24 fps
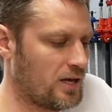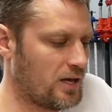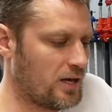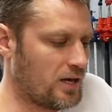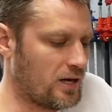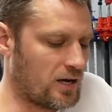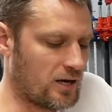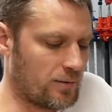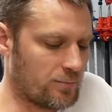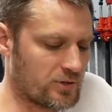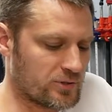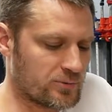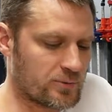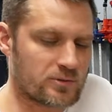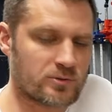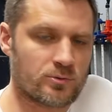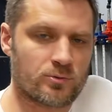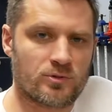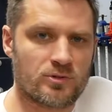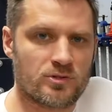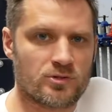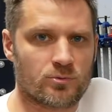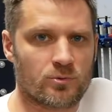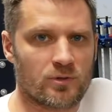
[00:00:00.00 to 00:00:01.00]
And especially with
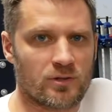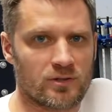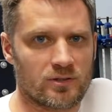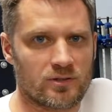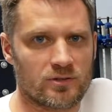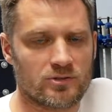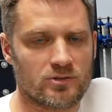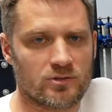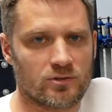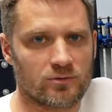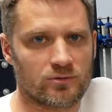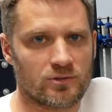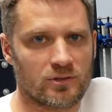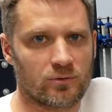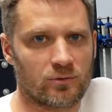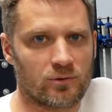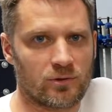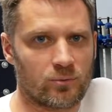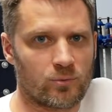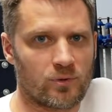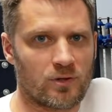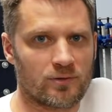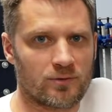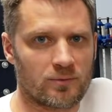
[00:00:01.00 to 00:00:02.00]
these threaded inserts, I really
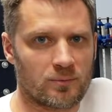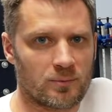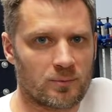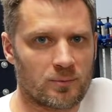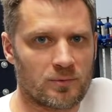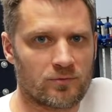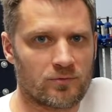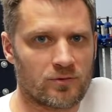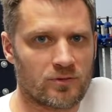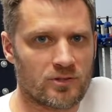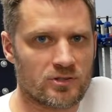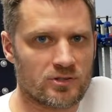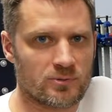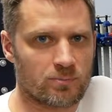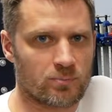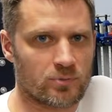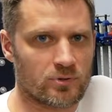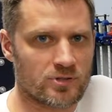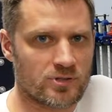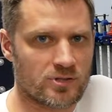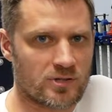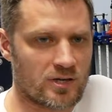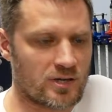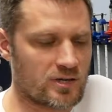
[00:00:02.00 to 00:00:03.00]
want them to be very
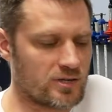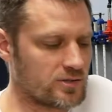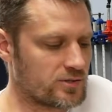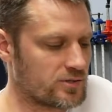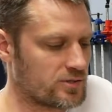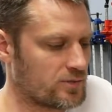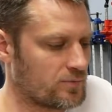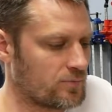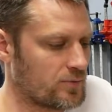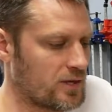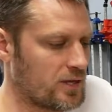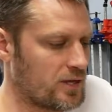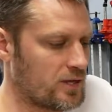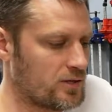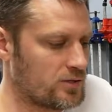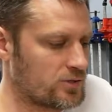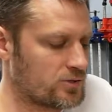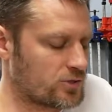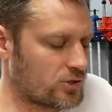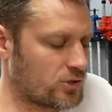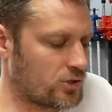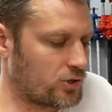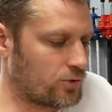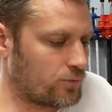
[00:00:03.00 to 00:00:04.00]
precise.
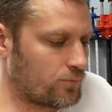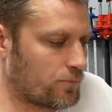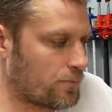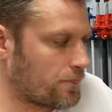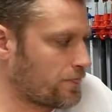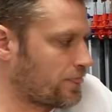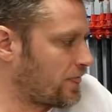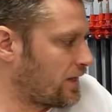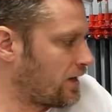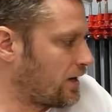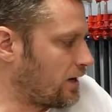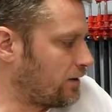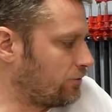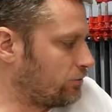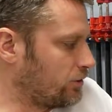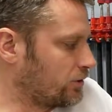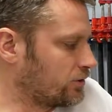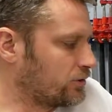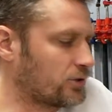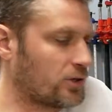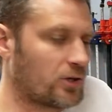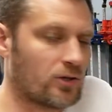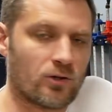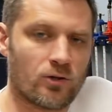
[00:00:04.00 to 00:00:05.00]
So I've
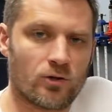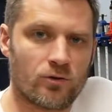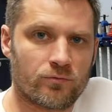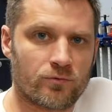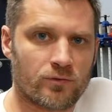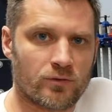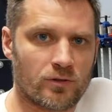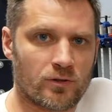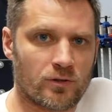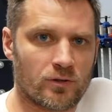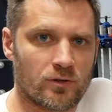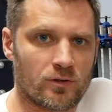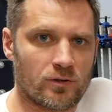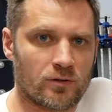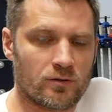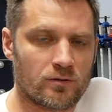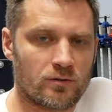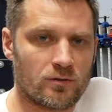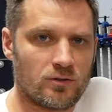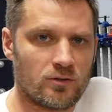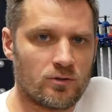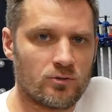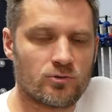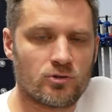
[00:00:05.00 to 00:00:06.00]
looked all over
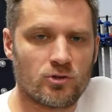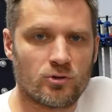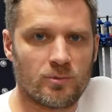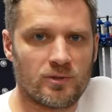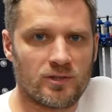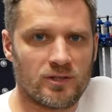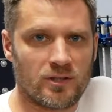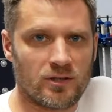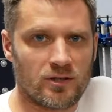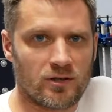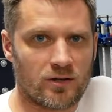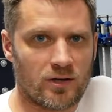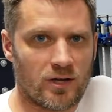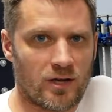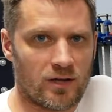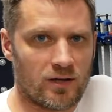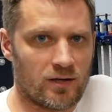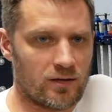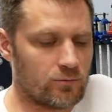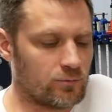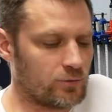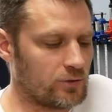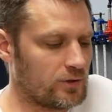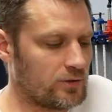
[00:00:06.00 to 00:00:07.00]
YouTube and the internet,
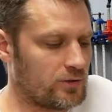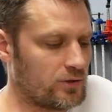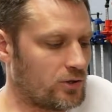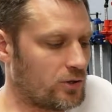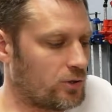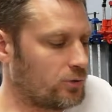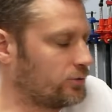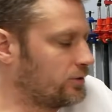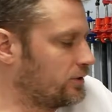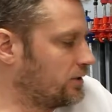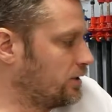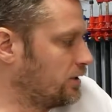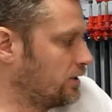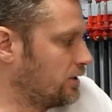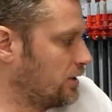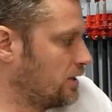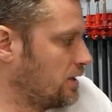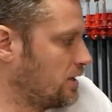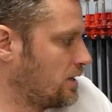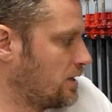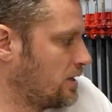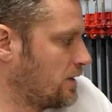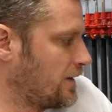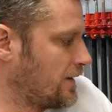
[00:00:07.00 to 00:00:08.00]
and really the only,
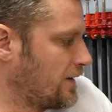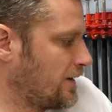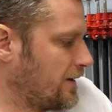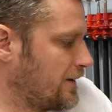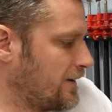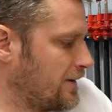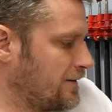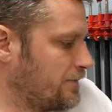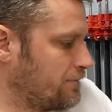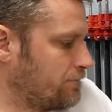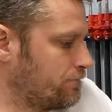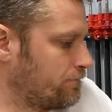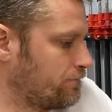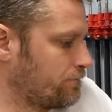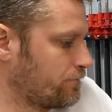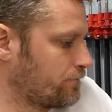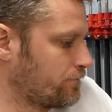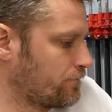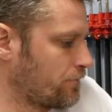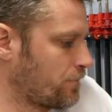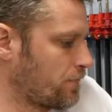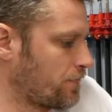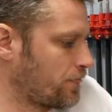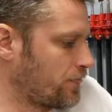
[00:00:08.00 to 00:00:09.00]

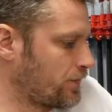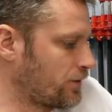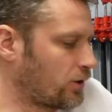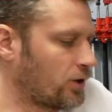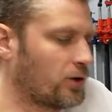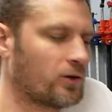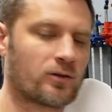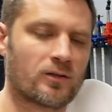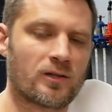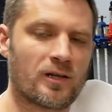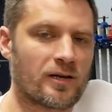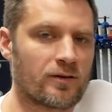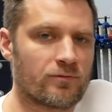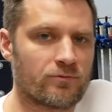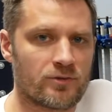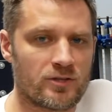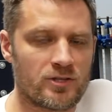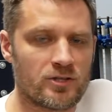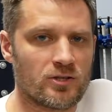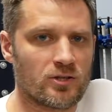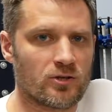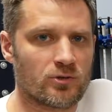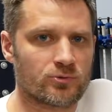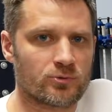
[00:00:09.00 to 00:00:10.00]
there aren't a lot of
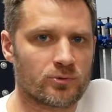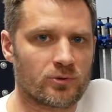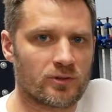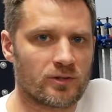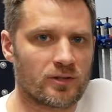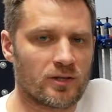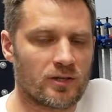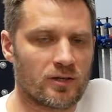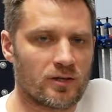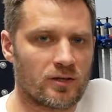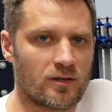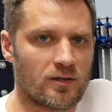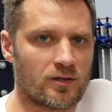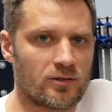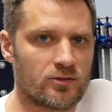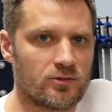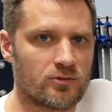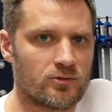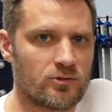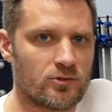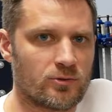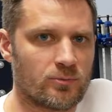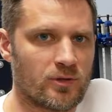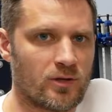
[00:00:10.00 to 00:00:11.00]
videos really on
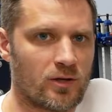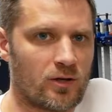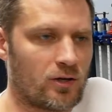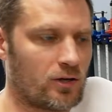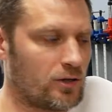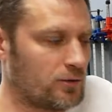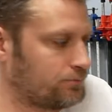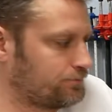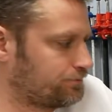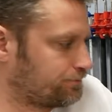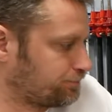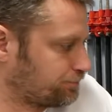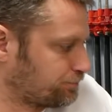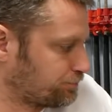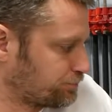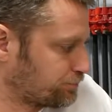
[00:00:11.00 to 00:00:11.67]
YouTube at all.